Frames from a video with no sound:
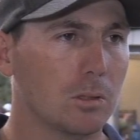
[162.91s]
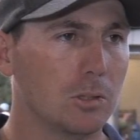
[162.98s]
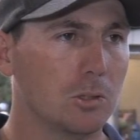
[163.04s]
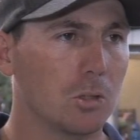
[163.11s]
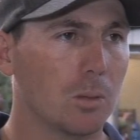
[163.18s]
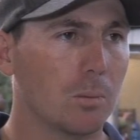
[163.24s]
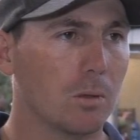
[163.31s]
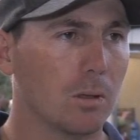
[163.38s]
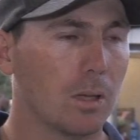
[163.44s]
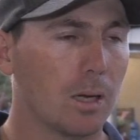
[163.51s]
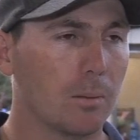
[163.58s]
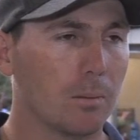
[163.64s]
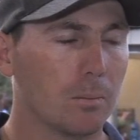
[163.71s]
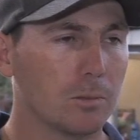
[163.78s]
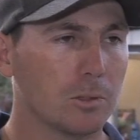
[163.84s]
enjoyable
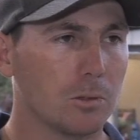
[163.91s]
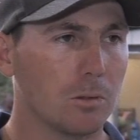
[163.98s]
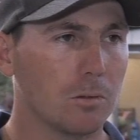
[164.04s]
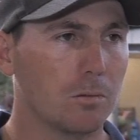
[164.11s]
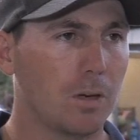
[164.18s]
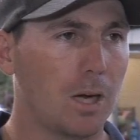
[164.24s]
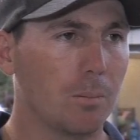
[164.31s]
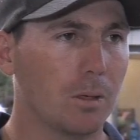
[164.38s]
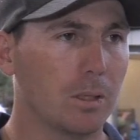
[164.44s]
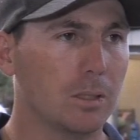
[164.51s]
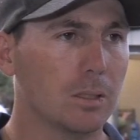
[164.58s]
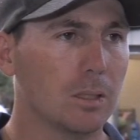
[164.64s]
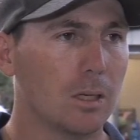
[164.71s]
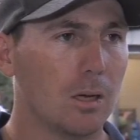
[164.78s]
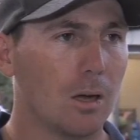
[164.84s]
uh, sort of
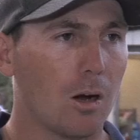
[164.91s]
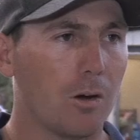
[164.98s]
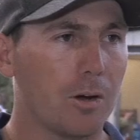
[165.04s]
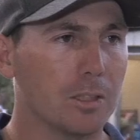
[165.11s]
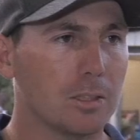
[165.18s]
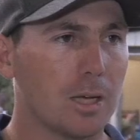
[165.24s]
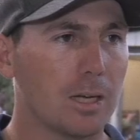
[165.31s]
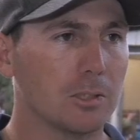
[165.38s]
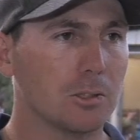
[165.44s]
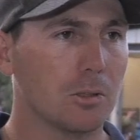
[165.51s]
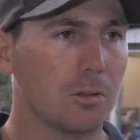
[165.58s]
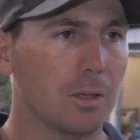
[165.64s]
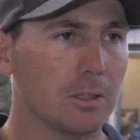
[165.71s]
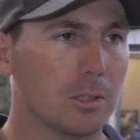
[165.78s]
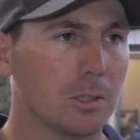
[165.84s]
family-orientated sort
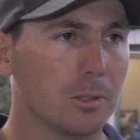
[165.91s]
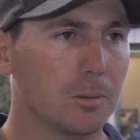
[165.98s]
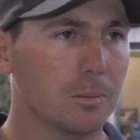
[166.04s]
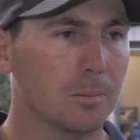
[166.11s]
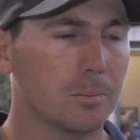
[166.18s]
of thing to do.